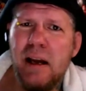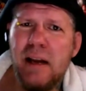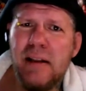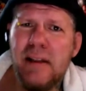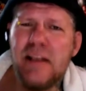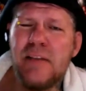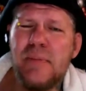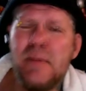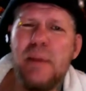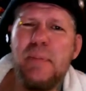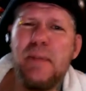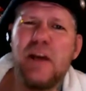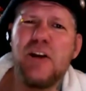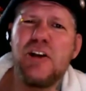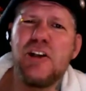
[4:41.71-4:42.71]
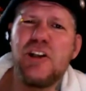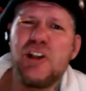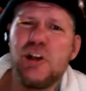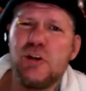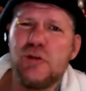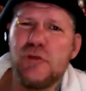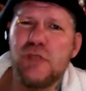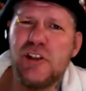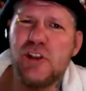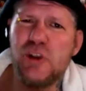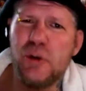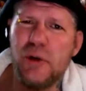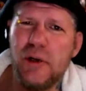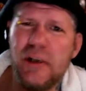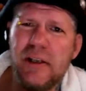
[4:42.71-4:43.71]
This might be a good children's
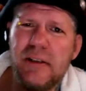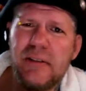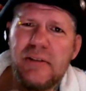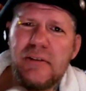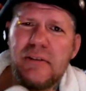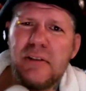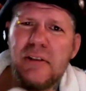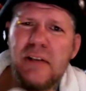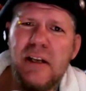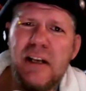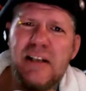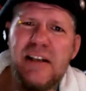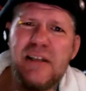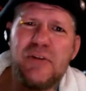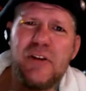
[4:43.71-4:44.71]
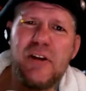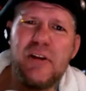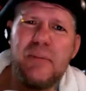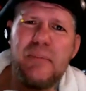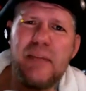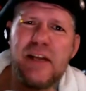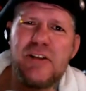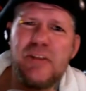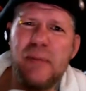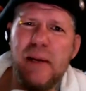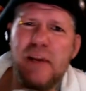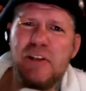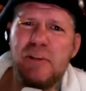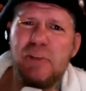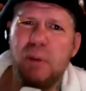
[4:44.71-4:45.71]
story, except for the
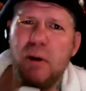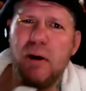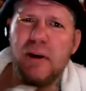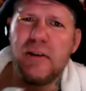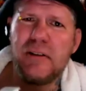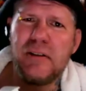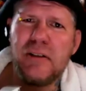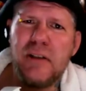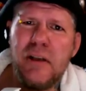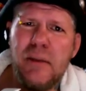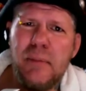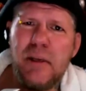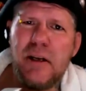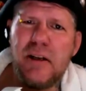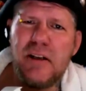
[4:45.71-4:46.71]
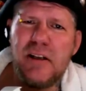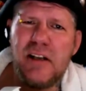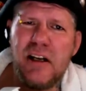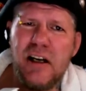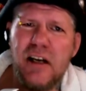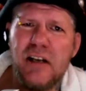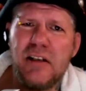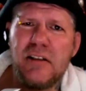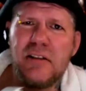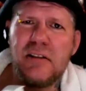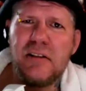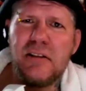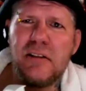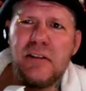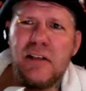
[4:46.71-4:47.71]
masturbation part, because
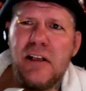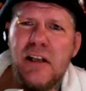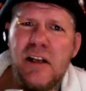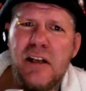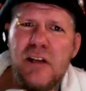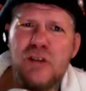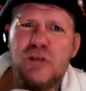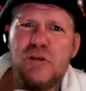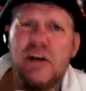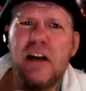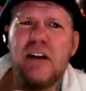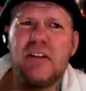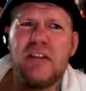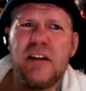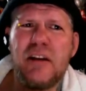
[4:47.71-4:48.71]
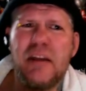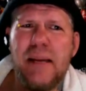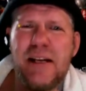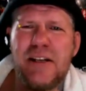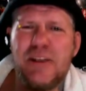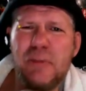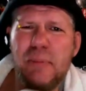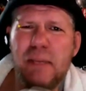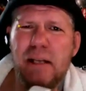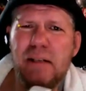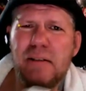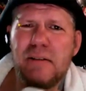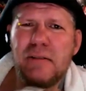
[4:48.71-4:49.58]
children, I don't think, masturbate.